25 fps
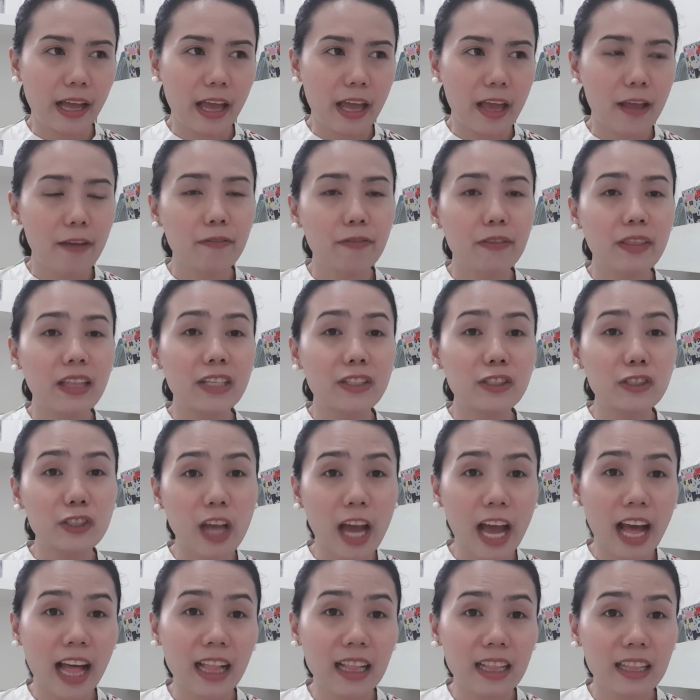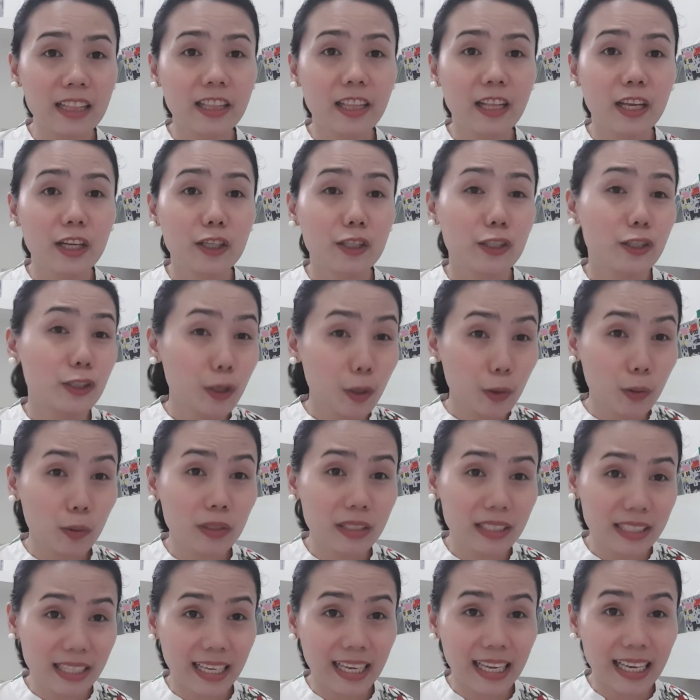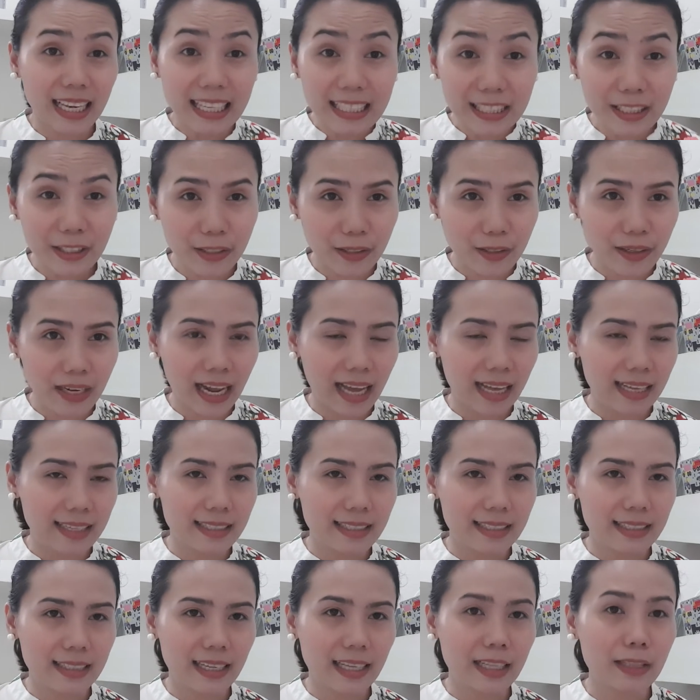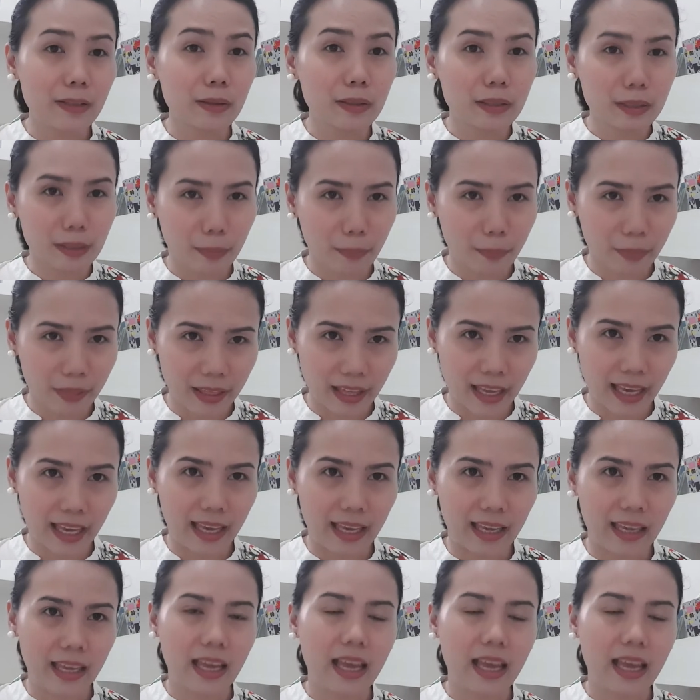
if the child shows interest into something.